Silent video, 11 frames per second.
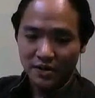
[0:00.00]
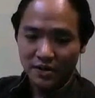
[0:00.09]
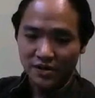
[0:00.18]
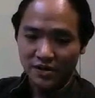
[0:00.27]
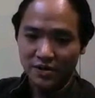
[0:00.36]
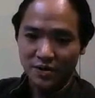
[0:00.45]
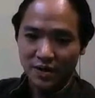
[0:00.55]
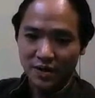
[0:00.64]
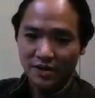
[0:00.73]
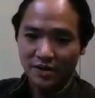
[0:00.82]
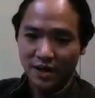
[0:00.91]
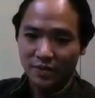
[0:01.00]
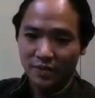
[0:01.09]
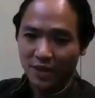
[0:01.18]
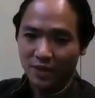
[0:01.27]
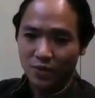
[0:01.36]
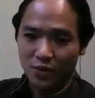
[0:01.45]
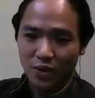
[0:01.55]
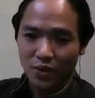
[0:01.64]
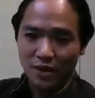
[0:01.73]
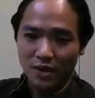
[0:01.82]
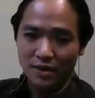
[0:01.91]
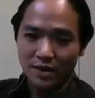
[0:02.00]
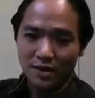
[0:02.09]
You just go to inkscape.org.